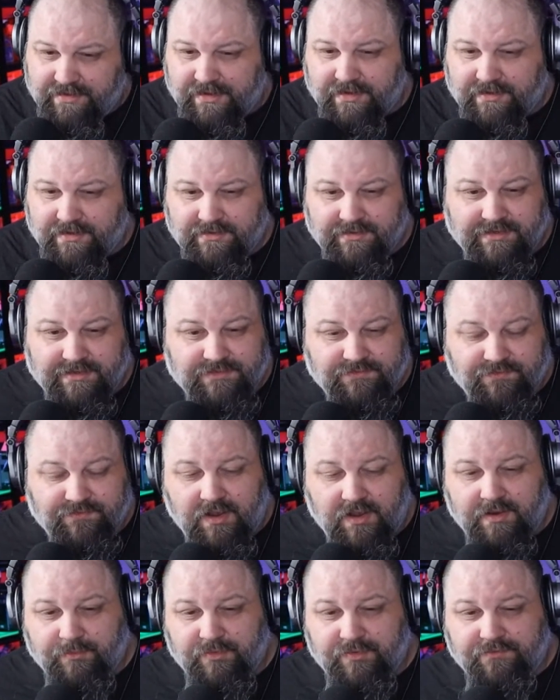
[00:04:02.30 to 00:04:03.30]
that, then that's
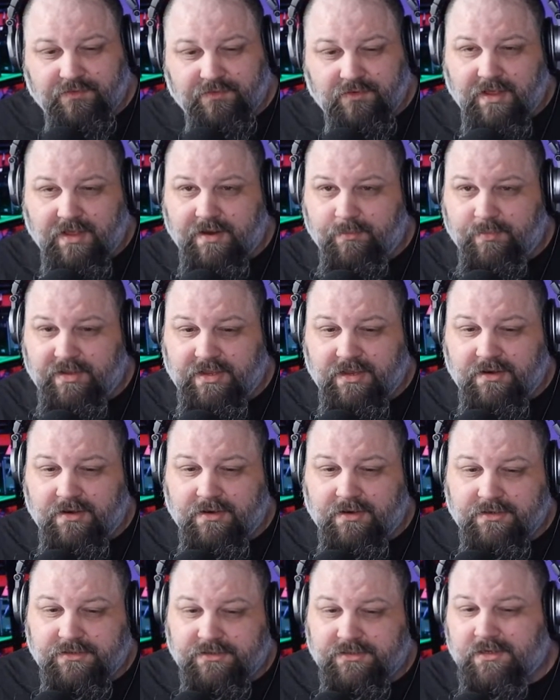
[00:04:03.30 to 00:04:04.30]
fine. But for a lot of
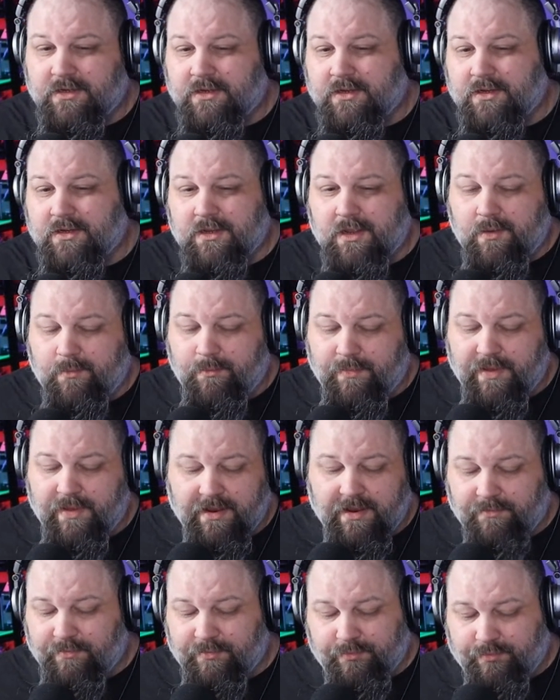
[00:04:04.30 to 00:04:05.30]
beginners,
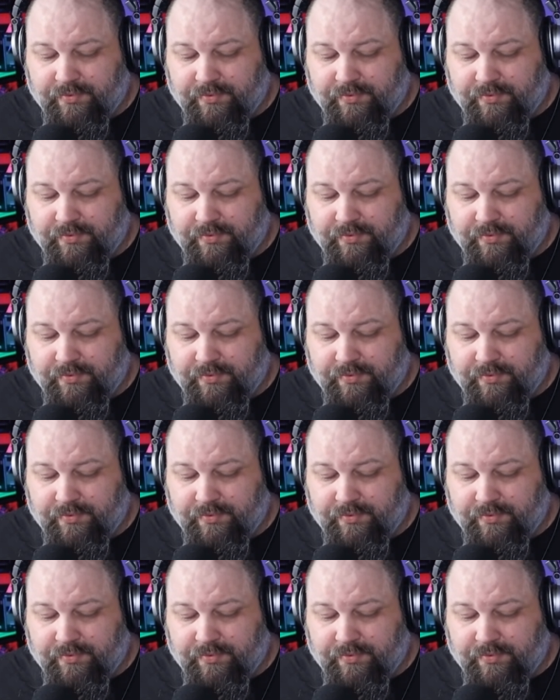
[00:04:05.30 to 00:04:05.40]
may be